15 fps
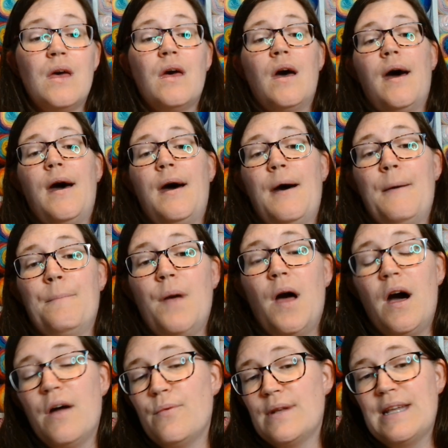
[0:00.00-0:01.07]

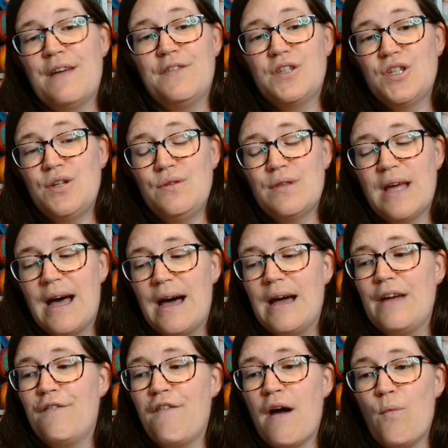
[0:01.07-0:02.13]
I would never do that.
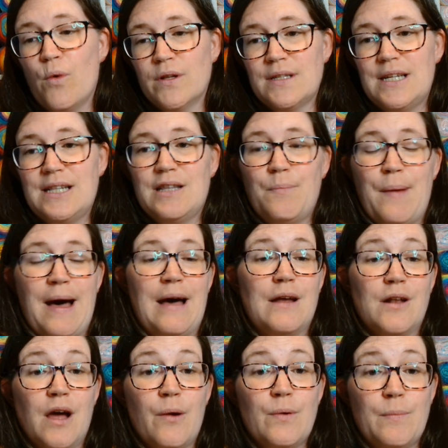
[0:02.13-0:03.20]
If I wanted the pattern,
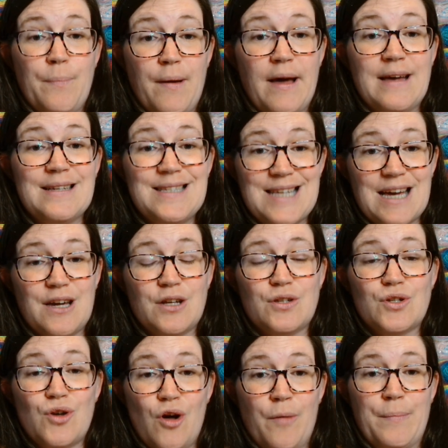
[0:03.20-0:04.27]
I would buy a
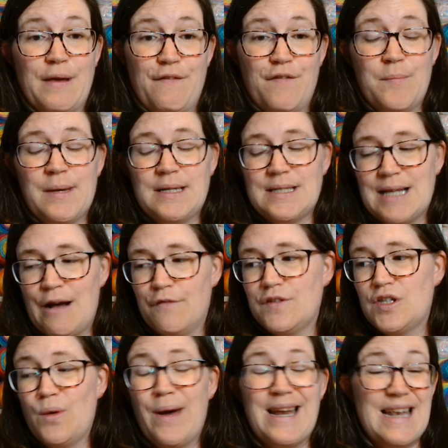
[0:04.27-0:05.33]
second copy for myself.
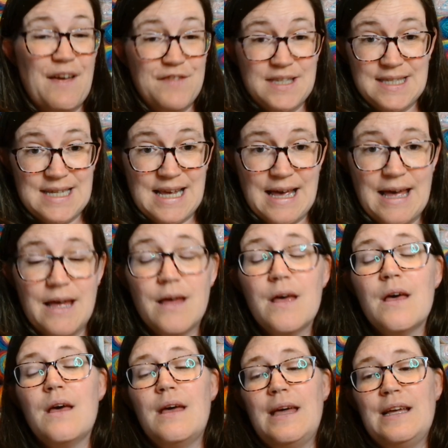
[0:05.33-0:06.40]
So I never see it.
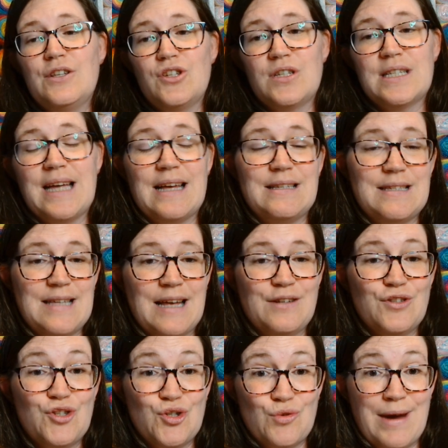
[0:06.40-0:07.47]
It just gets
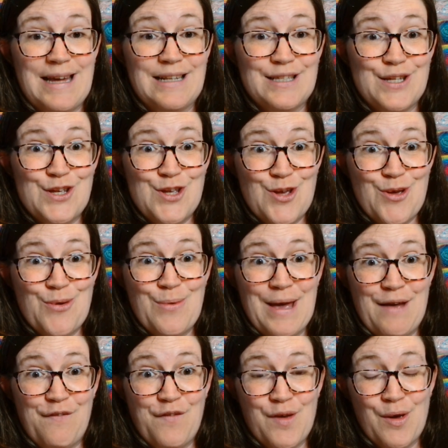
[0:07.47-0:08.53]
sent straight to you
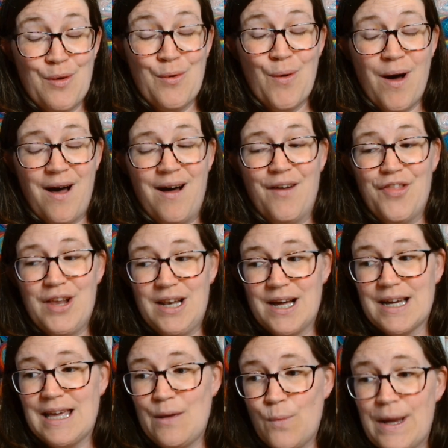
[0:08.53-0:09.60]
if you are the
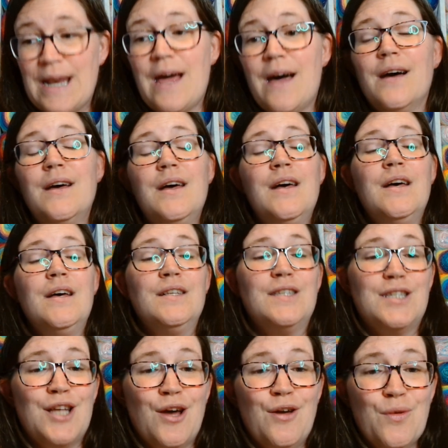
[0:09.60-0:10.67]
lucky winner.
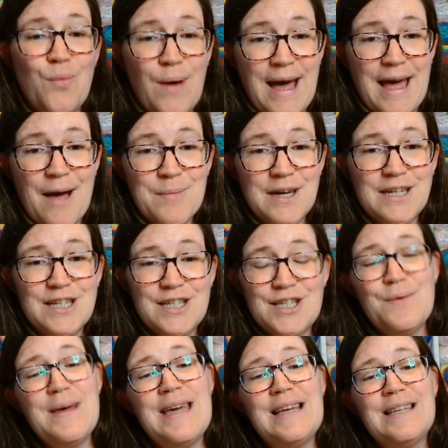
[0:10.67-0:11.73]
So the way I'm going to
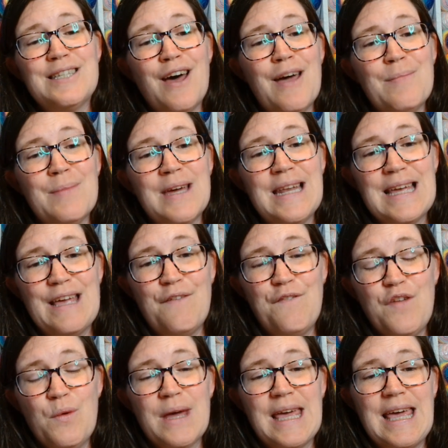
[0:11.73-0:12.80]
do it is I am going to give
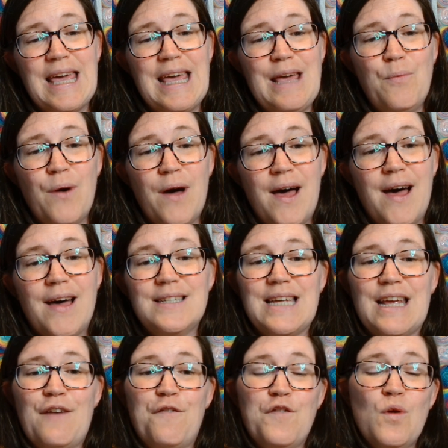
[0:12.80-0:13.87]
you a keyword.
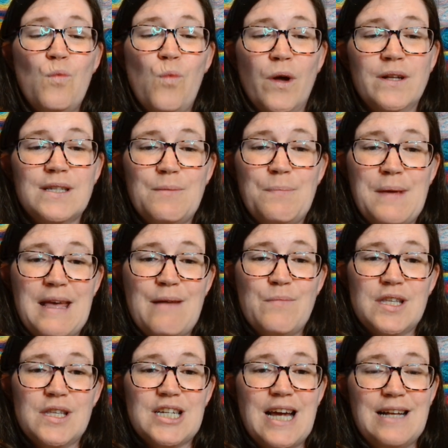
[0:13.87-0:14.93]
If you want to be in with
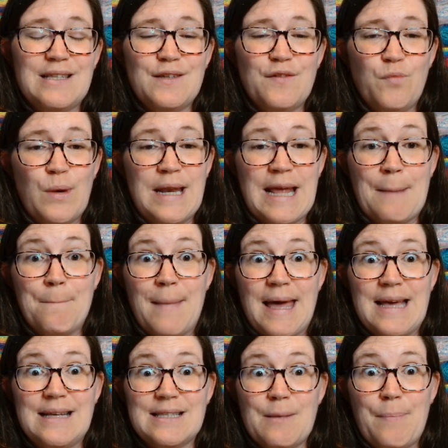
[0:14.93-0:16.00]
a chance of winning
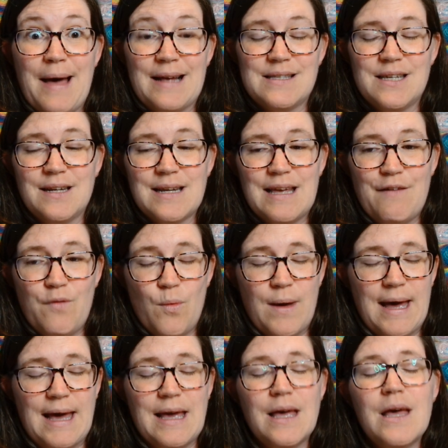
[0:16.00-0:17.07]
May's pattern
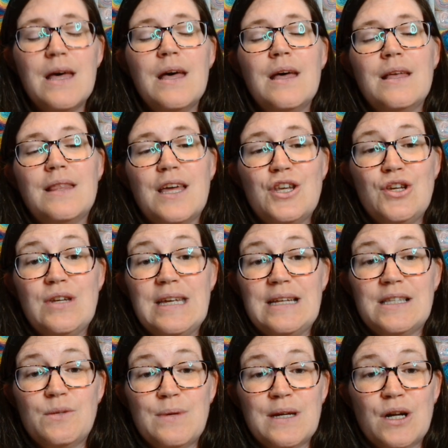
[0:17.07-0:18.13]
giveaway, then you need
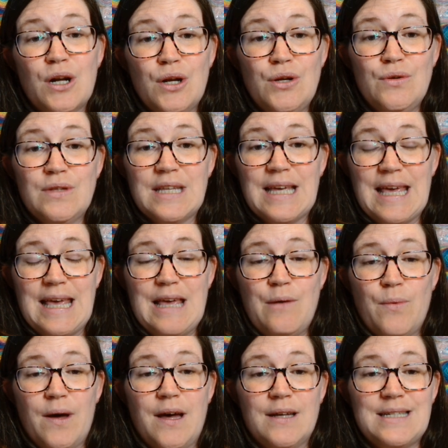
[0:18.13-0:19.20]
to include the
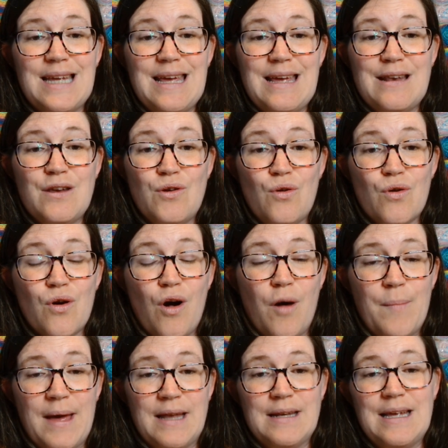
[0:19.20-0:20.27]
keyword in your
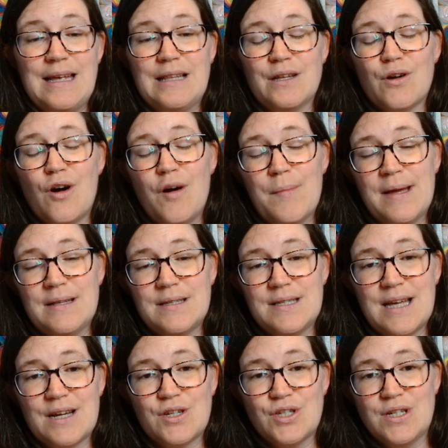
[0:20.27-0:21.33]
comment in the comment
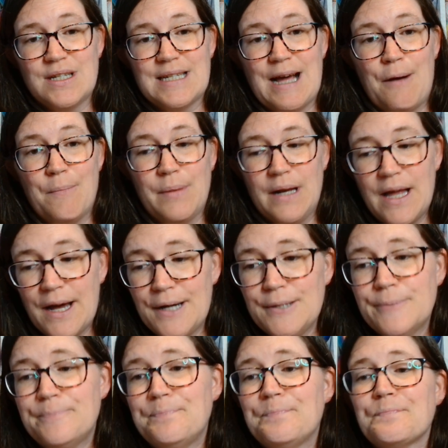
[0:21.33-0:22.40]
section down below.
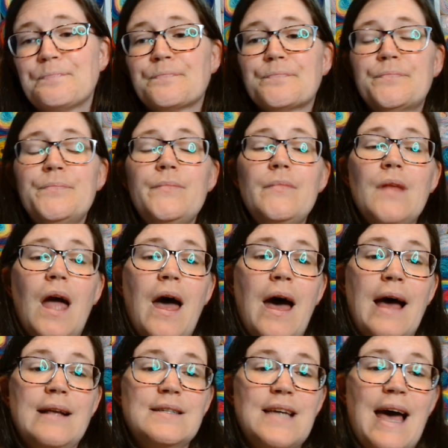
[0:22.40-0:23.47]

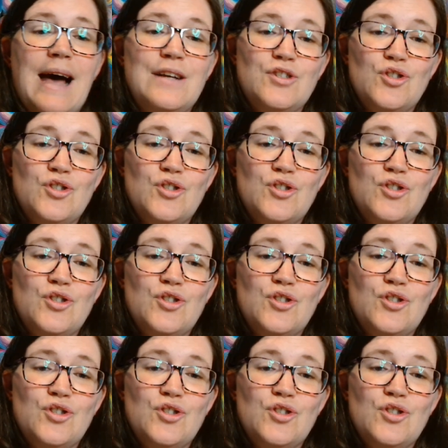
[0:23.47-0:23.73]
And as